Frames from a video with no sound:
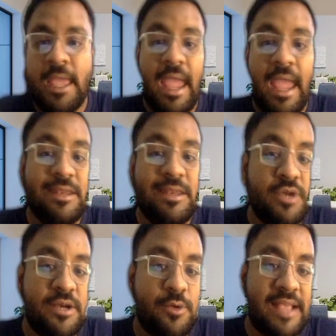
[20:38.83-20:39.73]
and you
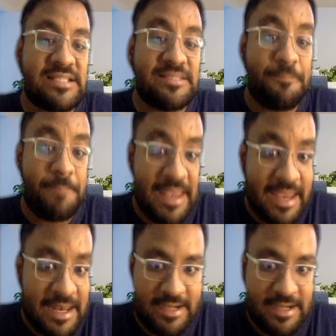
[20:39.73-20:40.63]
need to
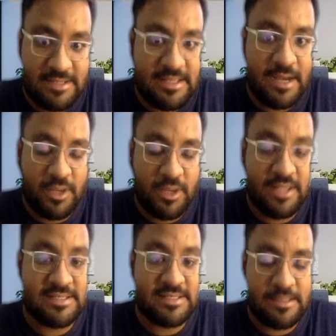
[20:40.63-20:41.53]
explain it that okay,
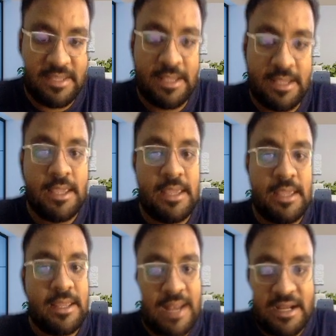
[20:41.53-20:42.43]
this is something
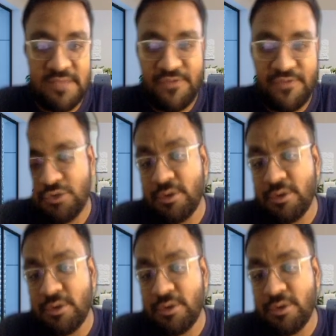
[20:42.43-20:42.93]
that is fishy.